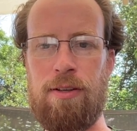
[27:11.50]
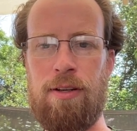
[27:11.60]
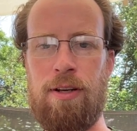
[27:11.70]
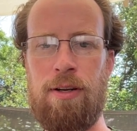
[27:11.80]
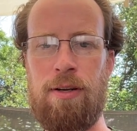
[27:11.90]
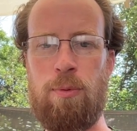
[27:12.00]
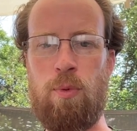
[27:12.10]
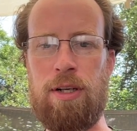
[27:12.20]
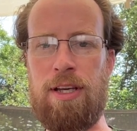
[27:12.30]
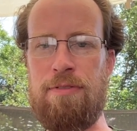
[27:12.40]

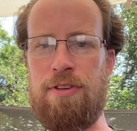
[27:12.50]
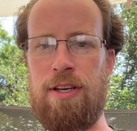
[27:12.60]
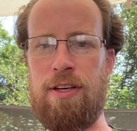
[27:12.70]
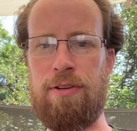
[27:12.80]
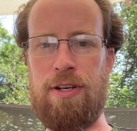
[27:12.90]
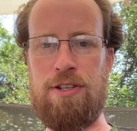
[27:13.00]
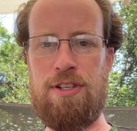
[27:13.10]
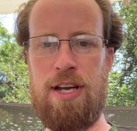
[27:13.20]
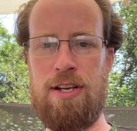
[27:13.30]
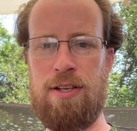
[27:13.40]
What gives an ink great
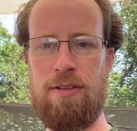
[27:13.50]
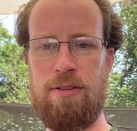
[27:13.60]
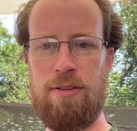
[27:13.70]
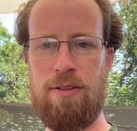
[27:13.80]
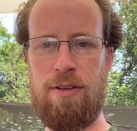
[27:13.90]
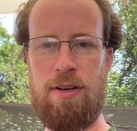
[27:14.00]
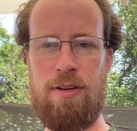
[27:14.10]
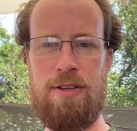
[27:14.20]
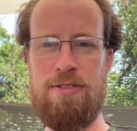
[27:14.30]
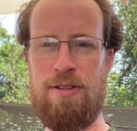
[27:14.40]
shading?
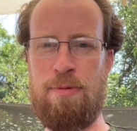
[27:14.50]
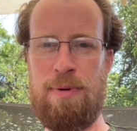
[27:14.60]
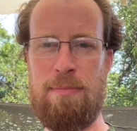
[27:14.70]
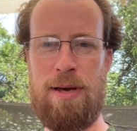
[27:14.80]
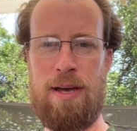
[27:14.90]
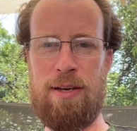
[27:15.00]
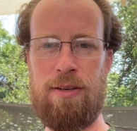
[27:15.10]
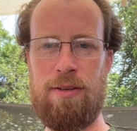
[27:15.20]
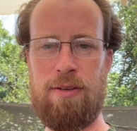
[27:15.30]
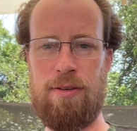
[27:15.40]
Are these looping back?